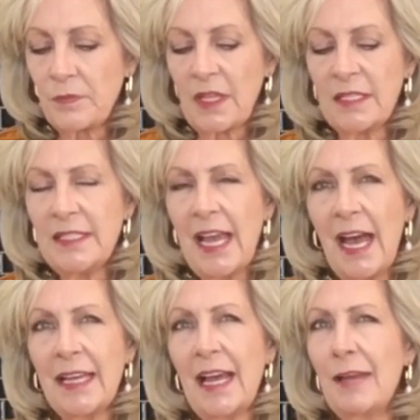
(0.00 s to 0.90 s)

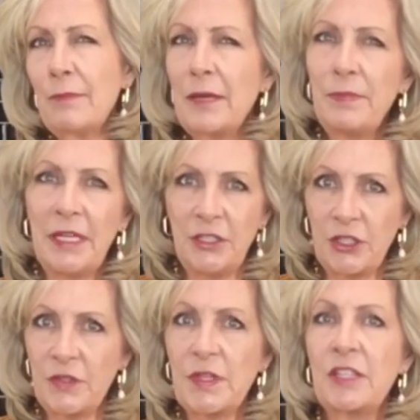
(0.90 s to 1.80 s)
Not on my
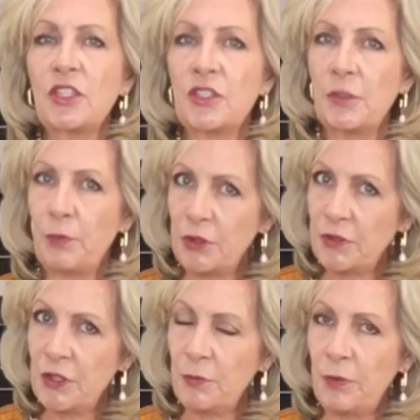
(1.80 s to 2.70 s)
peaches, it's just a
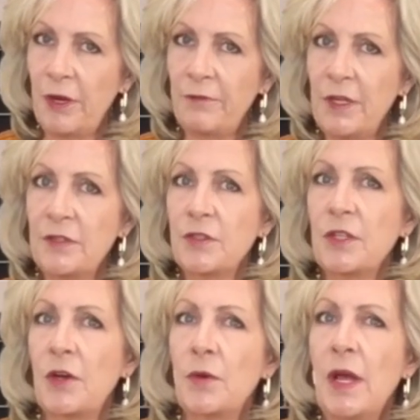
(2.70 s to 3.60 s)
personal preference.
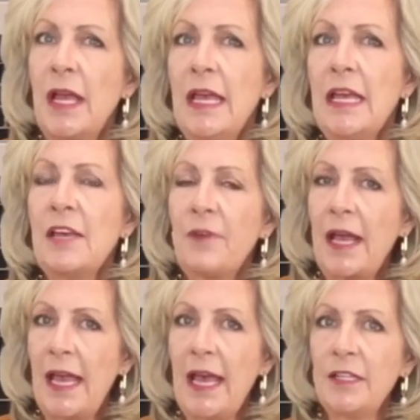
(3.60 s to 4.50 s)
So if I
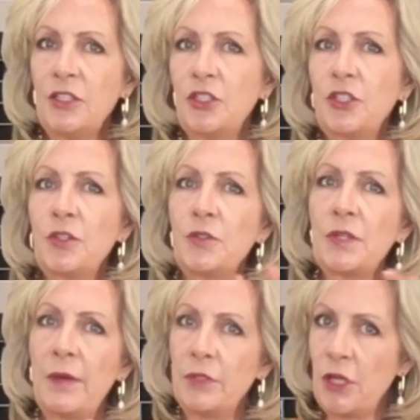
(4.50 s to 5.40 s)
had to choose,
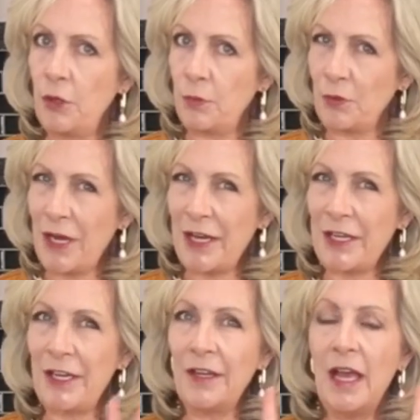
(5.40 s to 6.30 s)
I would go
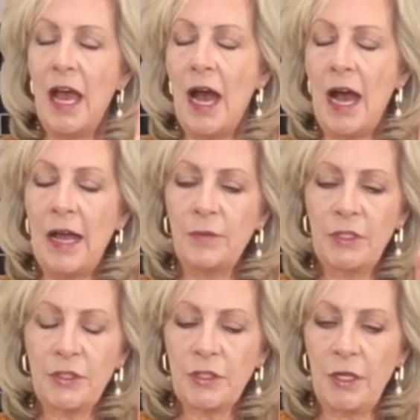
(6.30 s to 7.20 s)
burrata. I
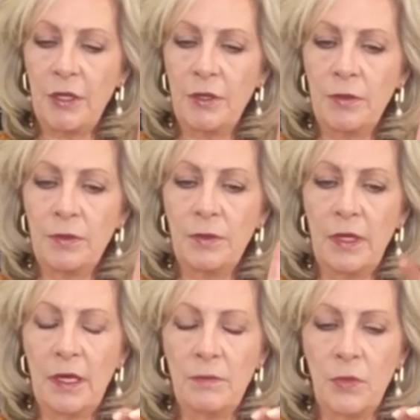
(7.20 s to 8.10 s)
would go
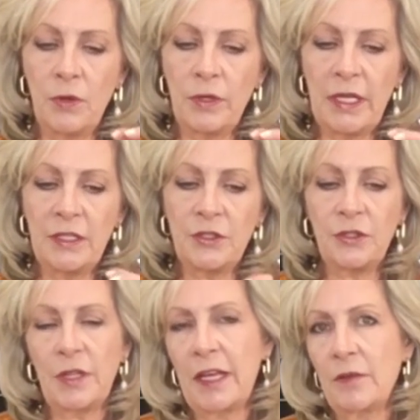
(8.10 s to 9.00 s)
more into
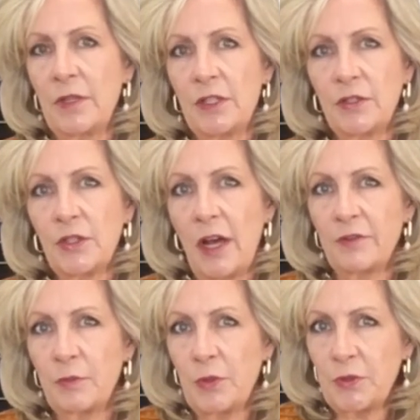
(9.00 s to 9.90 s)
like a very
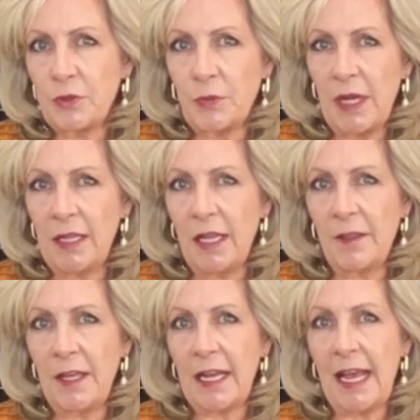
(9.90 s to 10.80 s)
soft mozzarella
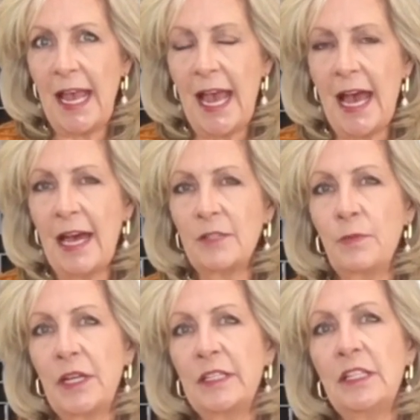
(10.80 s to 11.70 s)
that I had,
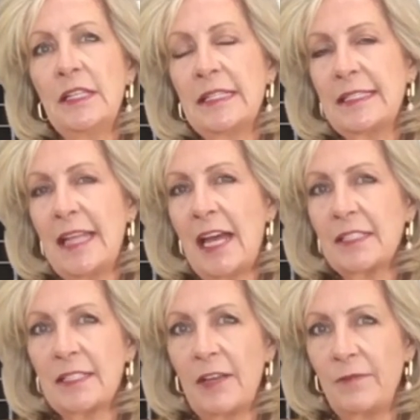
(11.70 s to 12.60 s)
but it's not to
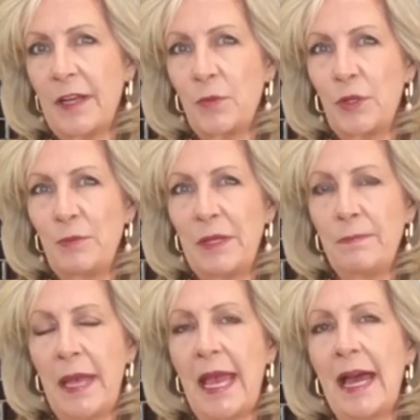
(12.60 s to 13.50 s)
say feta would be
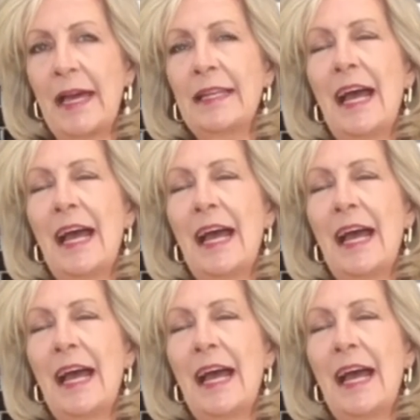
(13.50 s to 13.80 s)
bad.